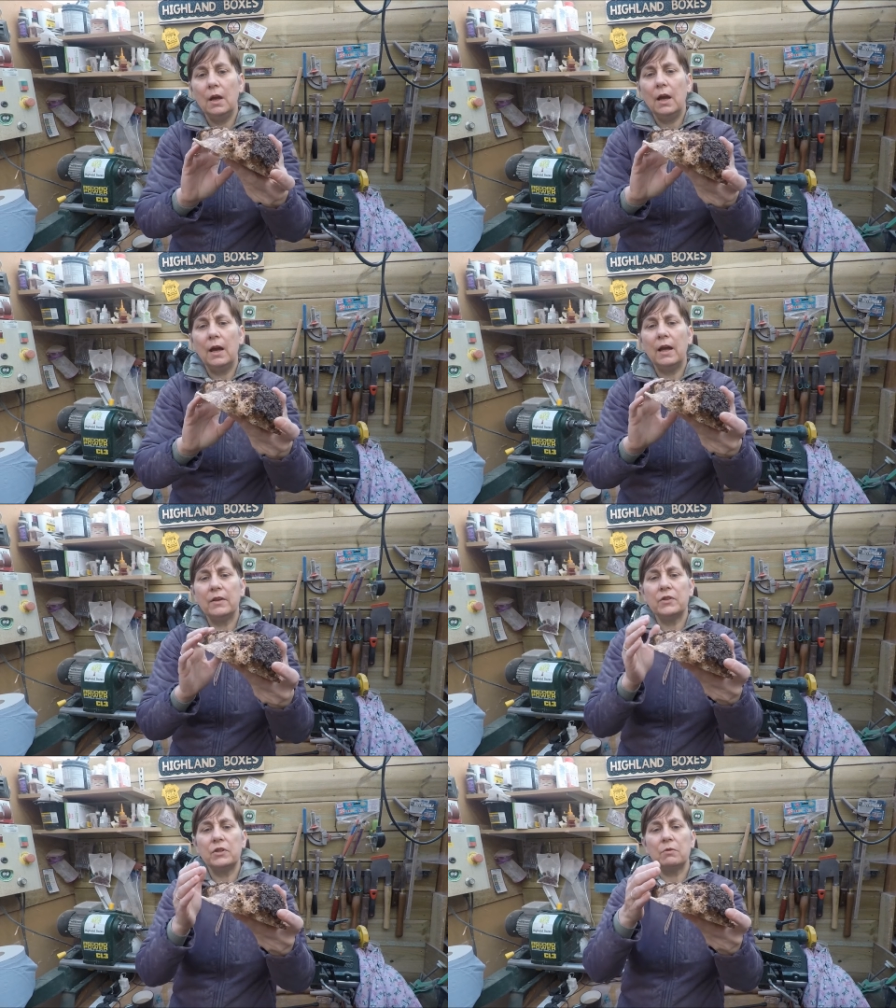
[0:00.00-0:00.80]

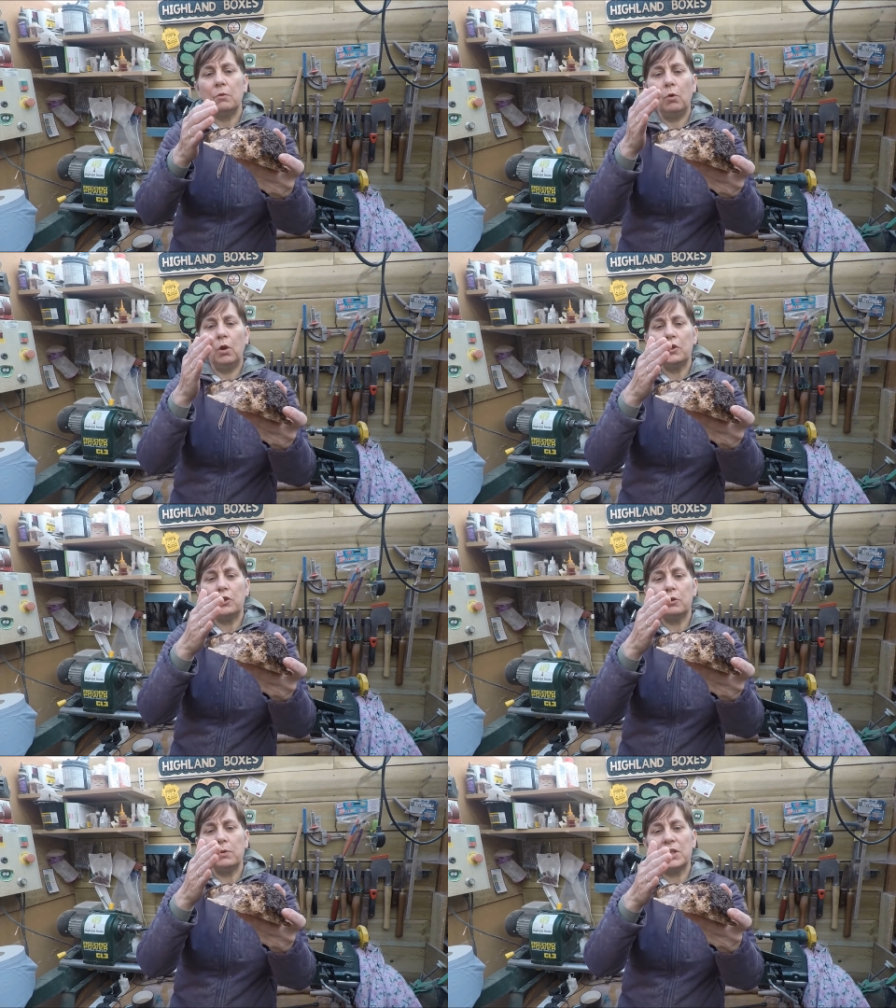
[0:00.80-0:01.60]
And all I
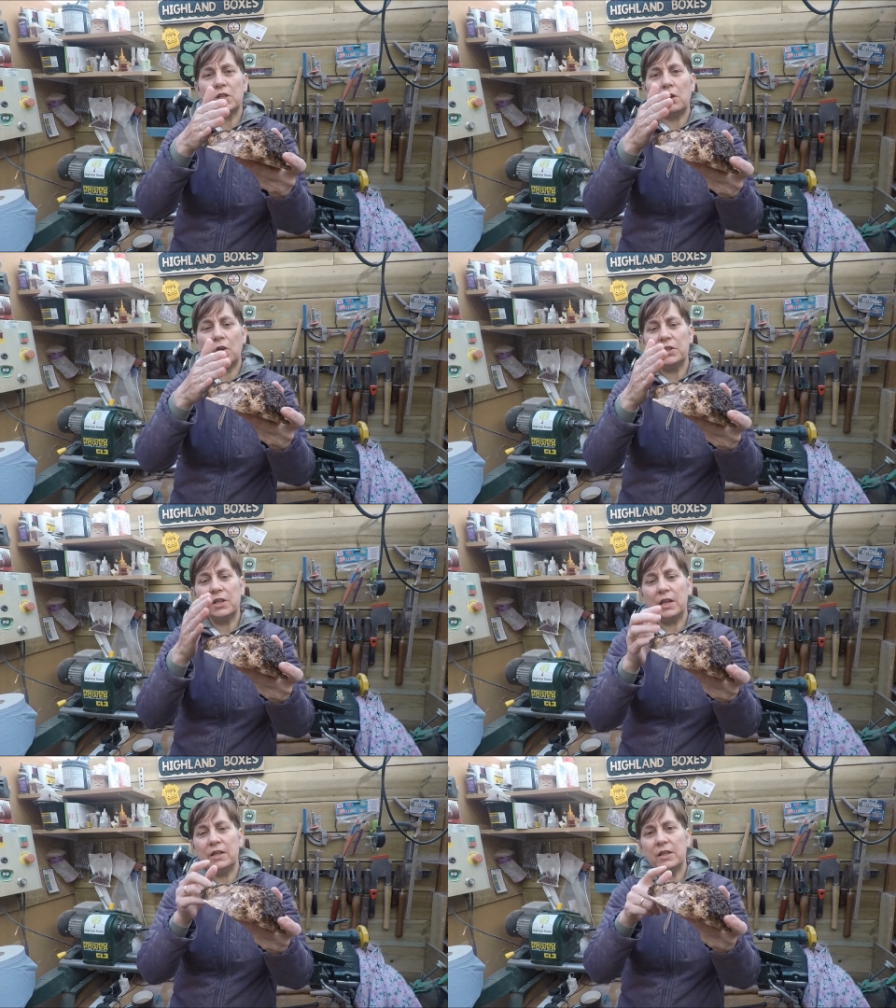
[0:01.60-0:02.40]
do is slice
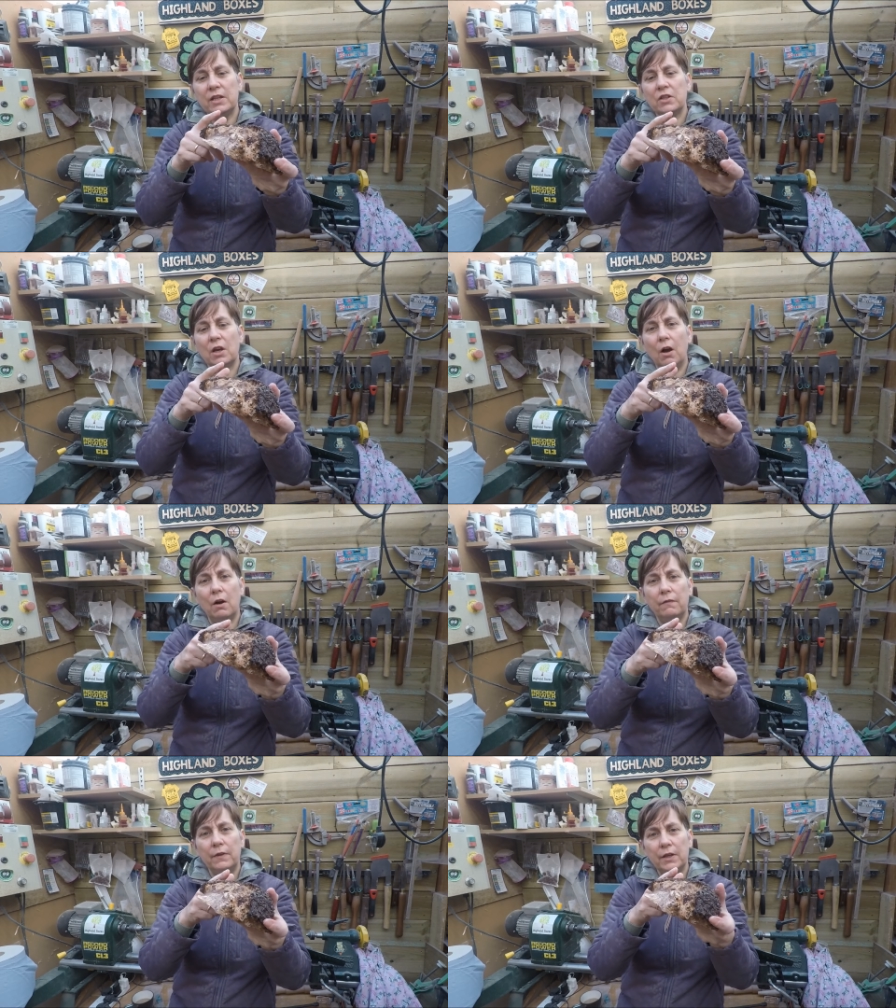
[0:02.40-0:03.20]
these into
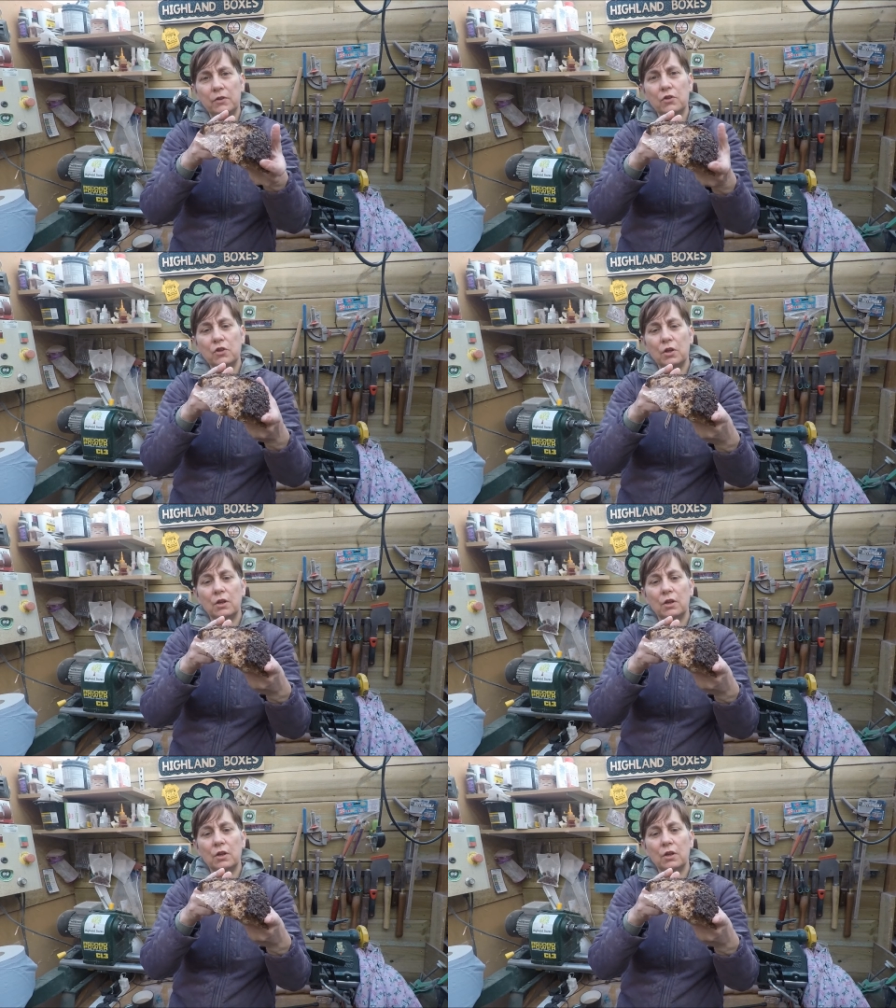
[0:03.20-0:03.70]
1/2 inch